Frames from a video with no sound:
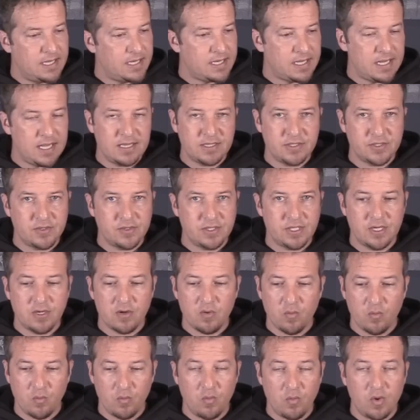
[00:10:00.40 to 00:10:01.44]
not a calendar
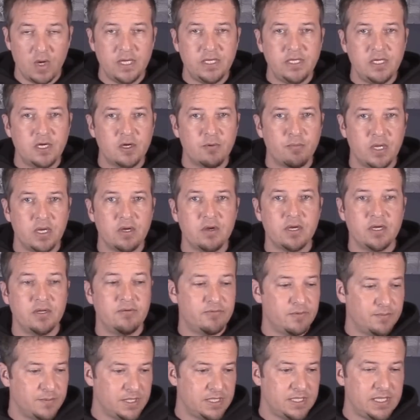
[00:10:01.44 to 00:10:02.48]
year, one year
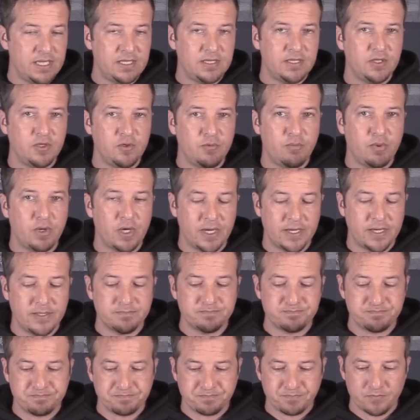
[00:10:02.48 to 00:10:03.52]
period from the date that you bought it,